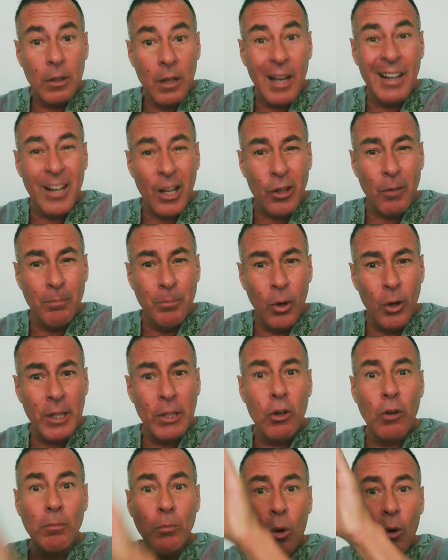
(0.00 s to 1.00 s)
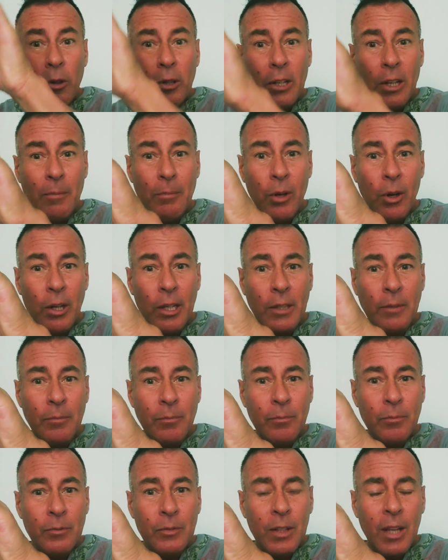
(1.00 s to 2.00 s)
Another million or more than a million?
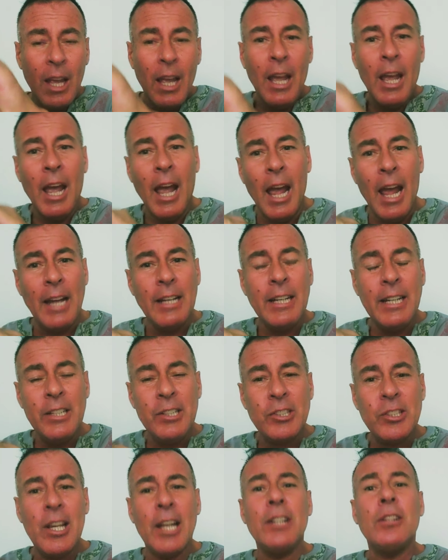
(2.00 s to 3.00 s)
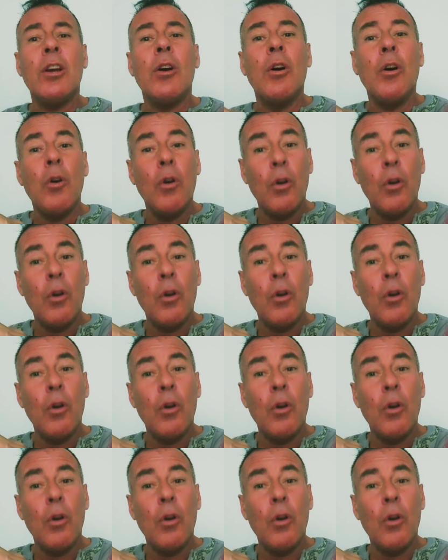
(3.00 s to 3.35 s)
And he said,